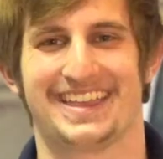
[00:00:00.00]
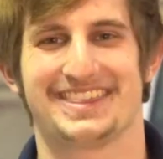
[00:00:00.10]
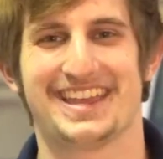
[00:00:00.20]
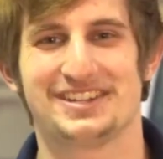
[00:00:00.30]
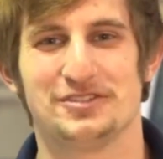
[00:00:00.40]

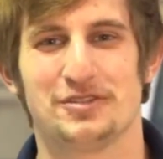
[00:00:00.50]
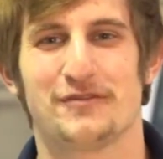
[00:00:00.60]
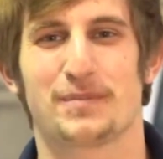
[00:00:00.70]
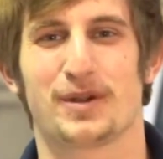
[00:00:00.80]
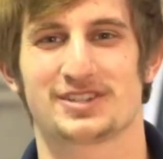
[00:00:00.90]
Thank you
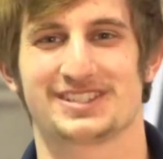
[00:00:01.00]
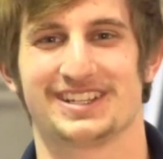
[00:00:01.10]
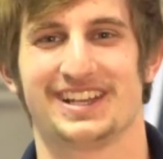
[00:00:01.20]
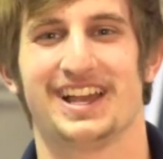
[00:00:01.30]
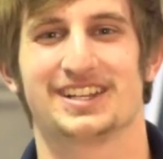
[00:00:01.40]
for
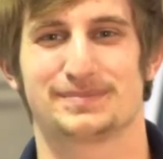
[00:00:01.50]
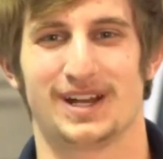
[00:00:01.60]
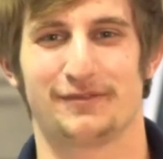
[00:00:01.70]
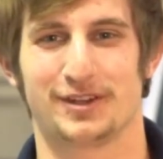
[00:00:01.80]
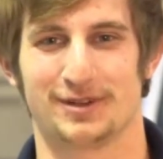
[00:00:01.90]
purchasing a
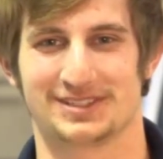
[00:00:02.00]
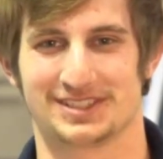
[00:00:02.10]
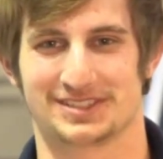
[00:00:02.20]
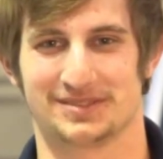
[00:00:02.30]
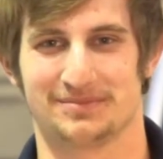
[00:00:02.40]
spot-free rinse
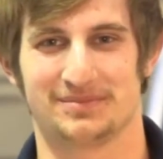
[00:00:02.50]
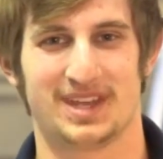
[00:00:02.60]
system.